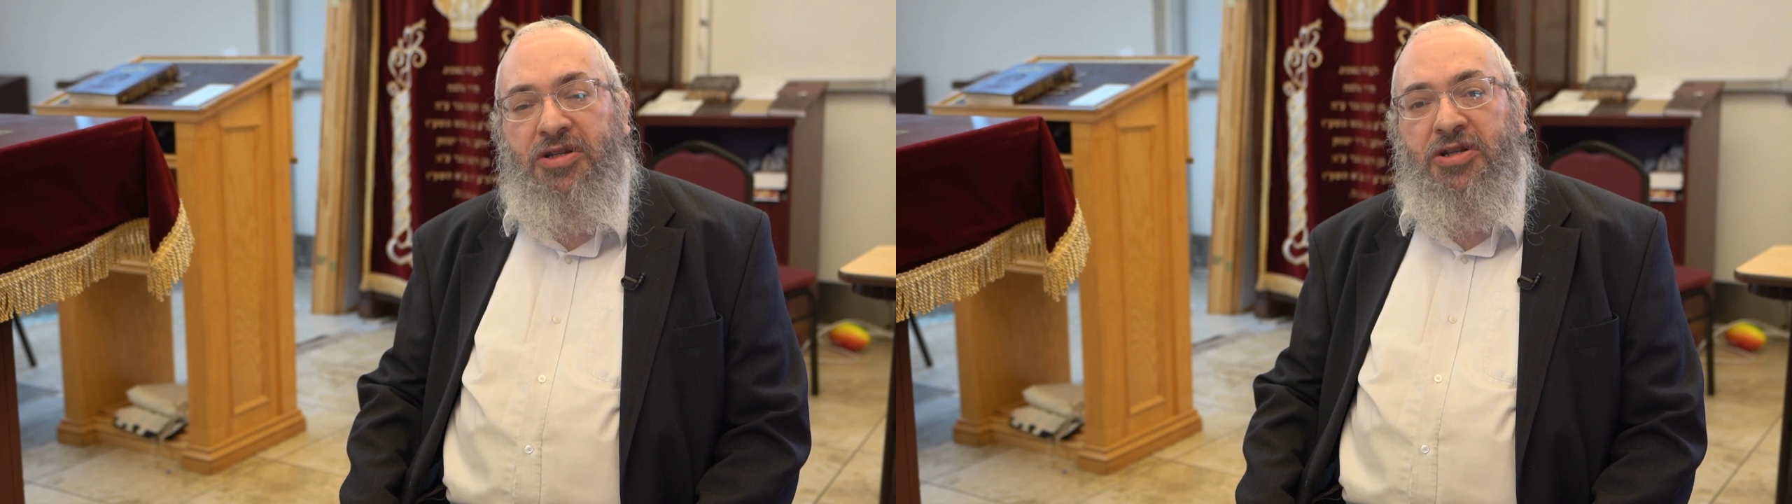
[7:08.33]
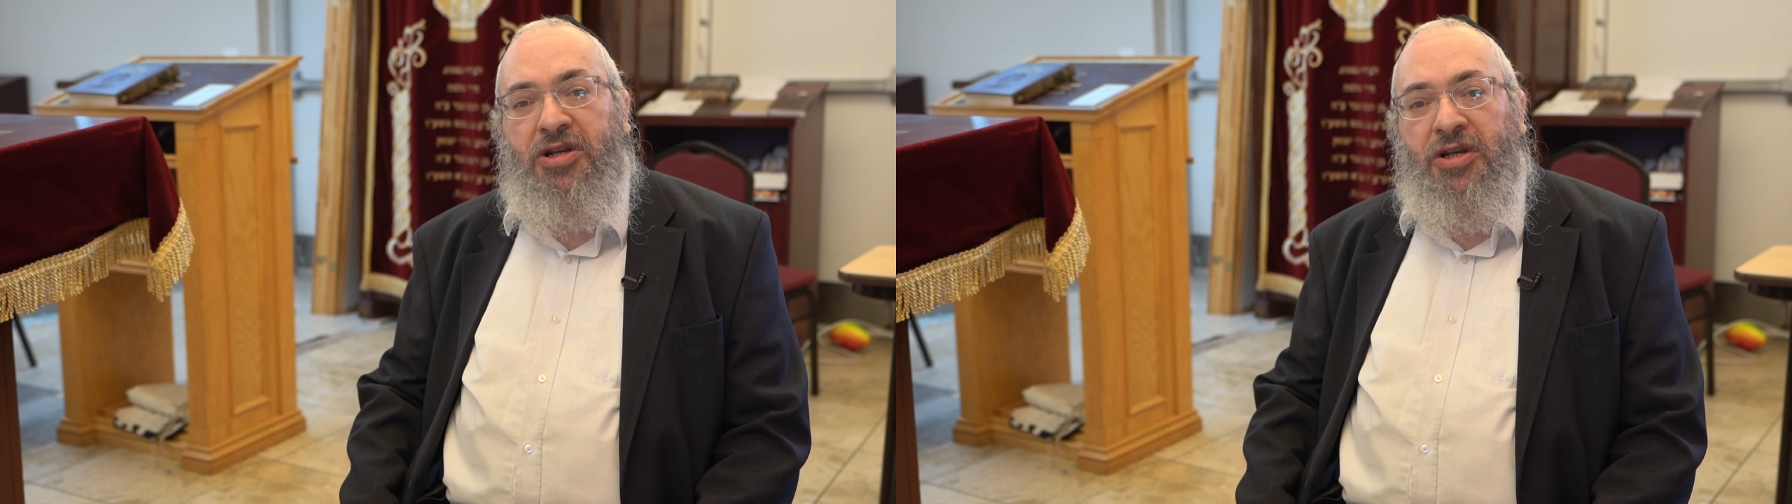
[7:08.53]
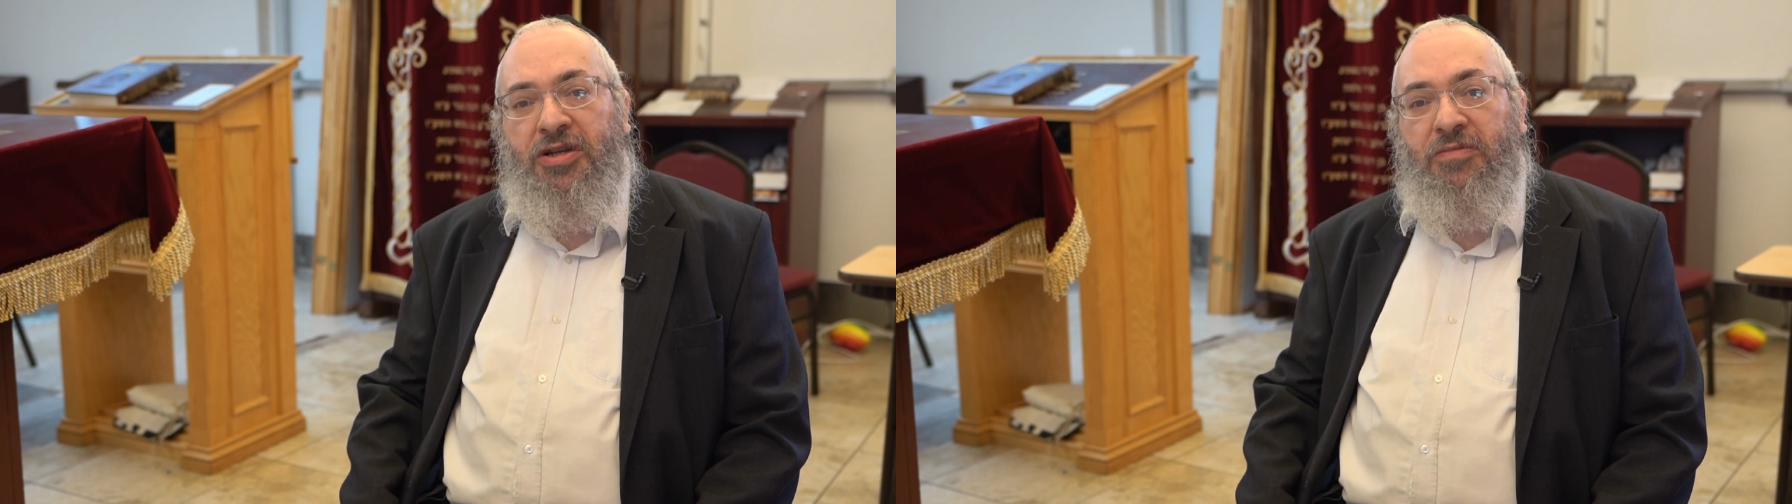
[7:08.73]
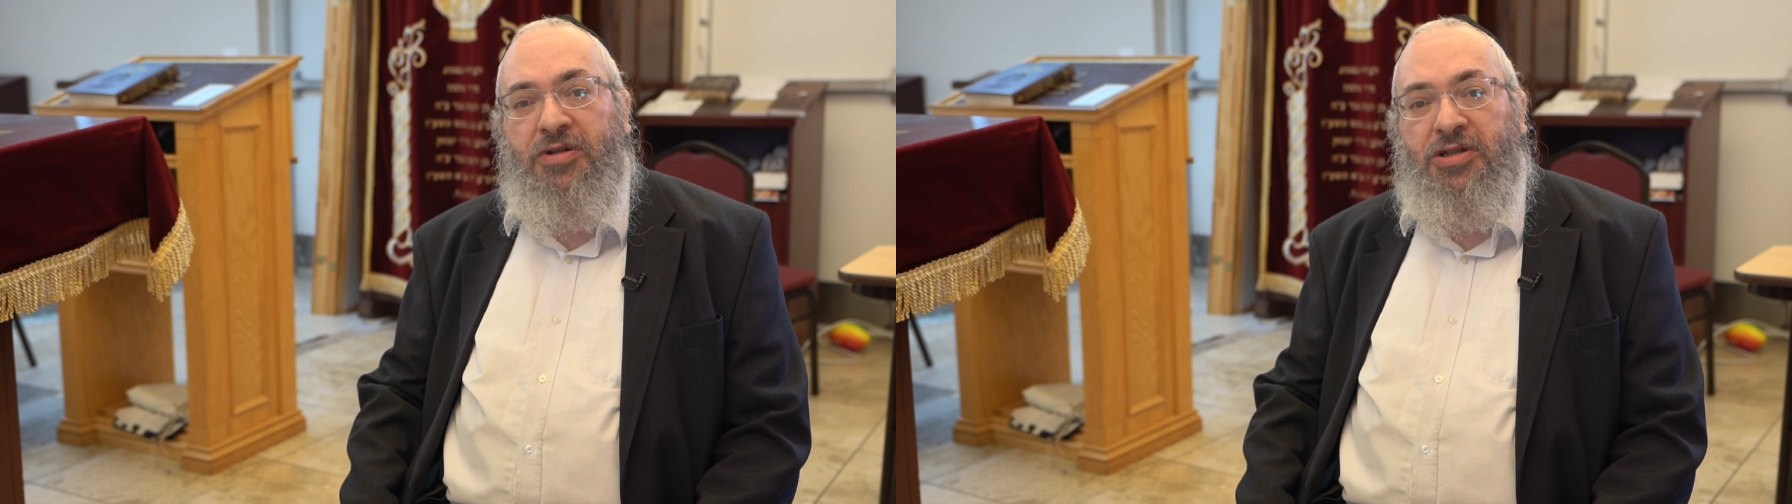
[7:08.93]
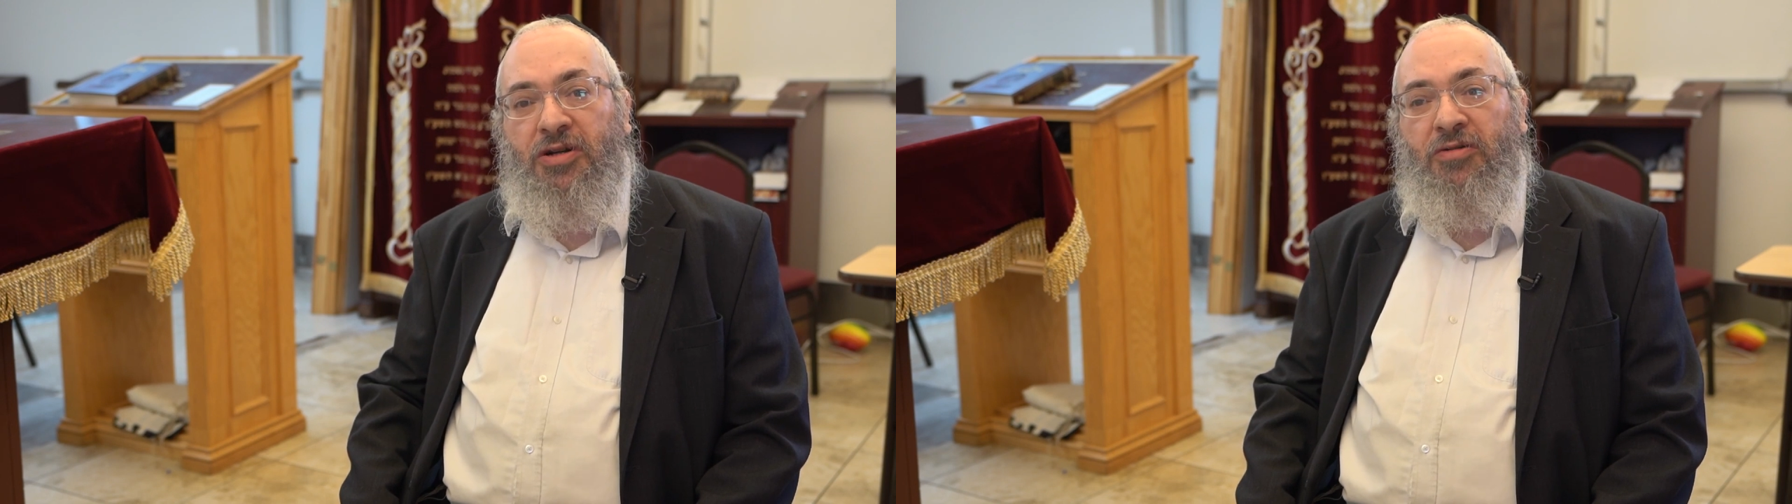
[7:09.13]
shechita
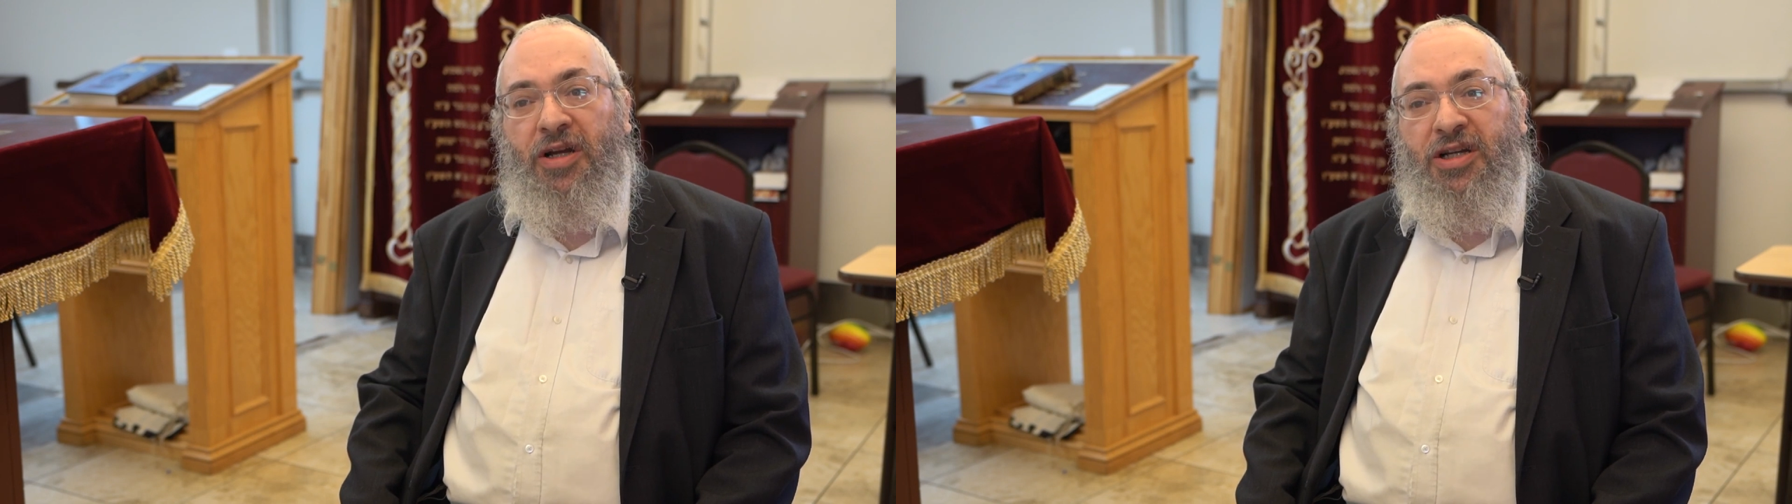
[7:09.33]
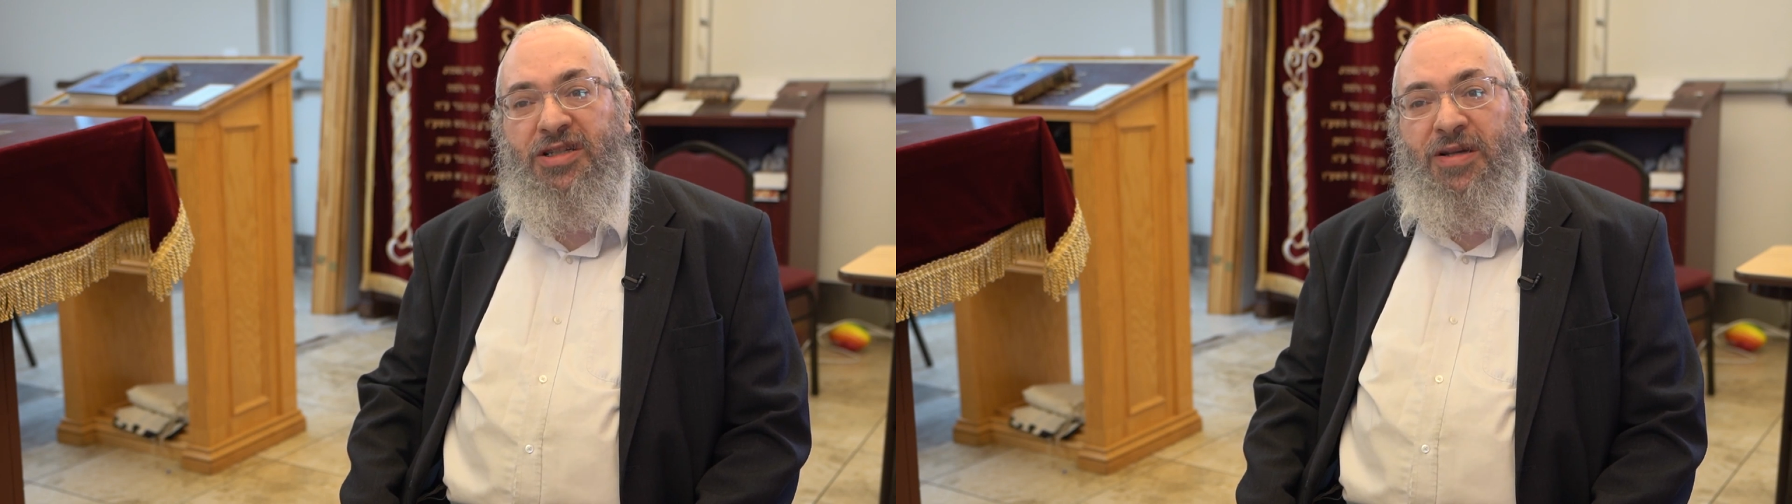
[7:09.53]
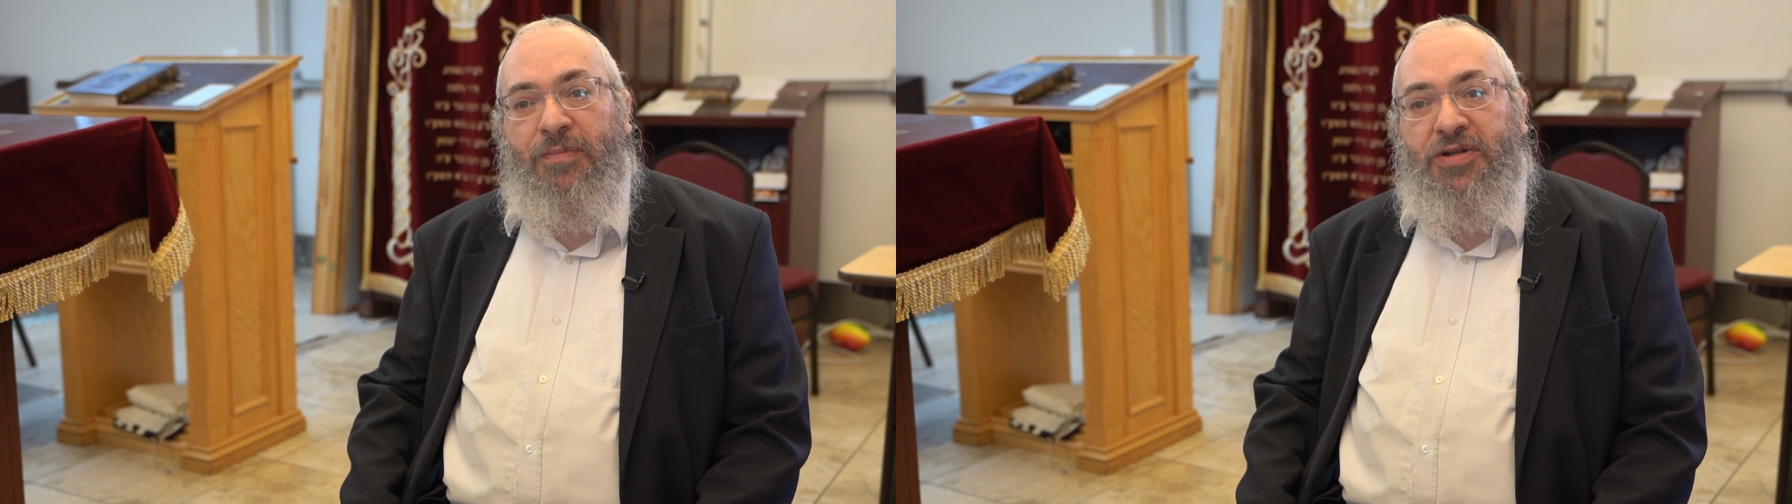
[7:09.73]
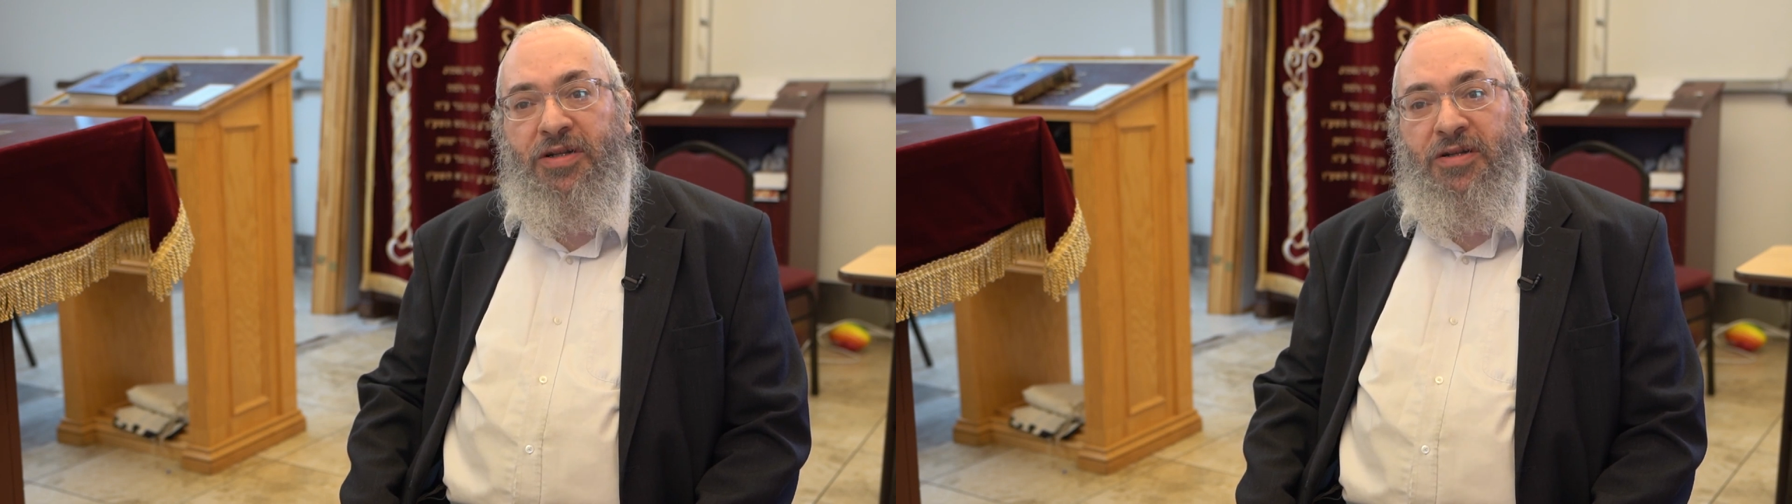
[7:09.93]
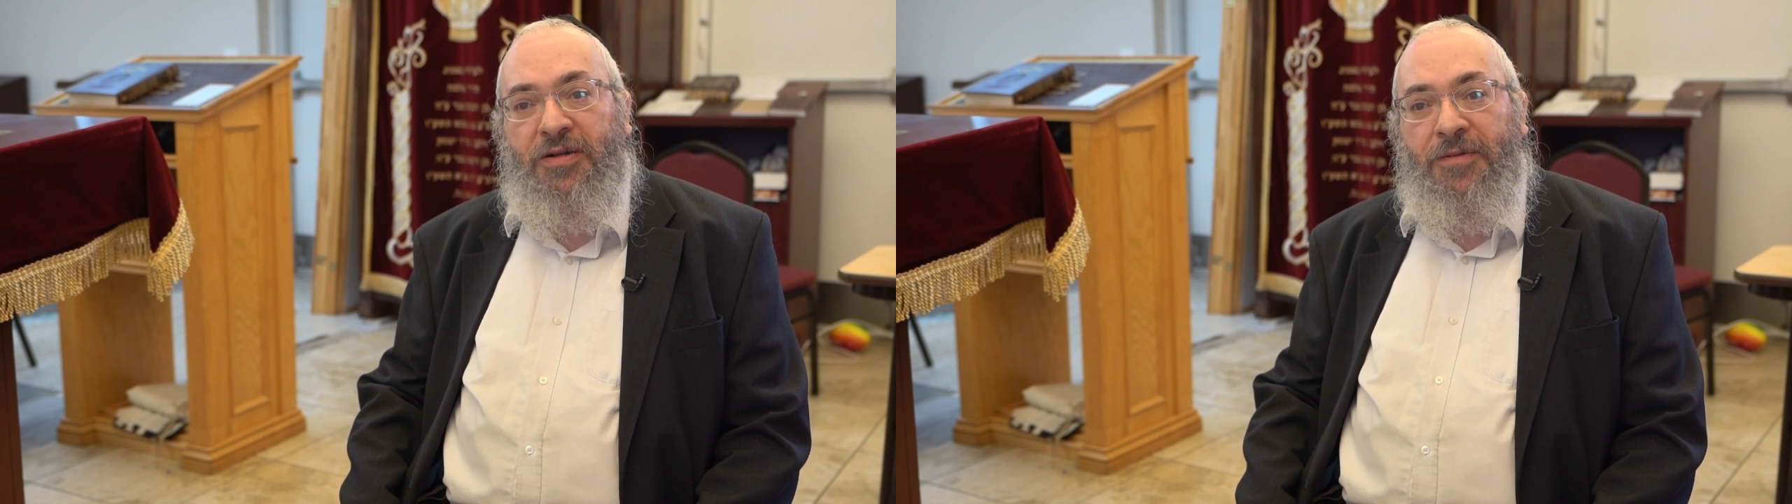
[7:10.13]
was so accepted